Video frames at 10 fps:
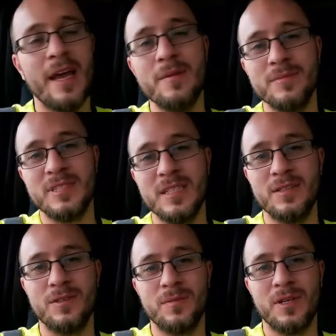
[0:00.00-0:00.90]

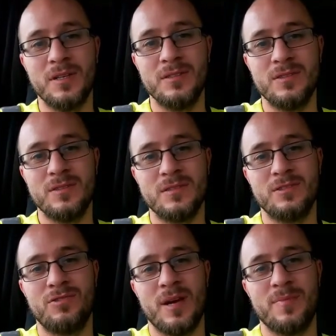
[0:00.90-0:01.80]
emptying all my
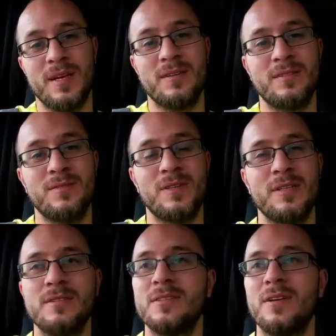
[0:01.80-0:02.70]
crap out of
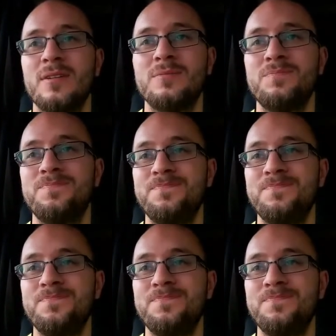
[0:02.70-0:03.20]
it, so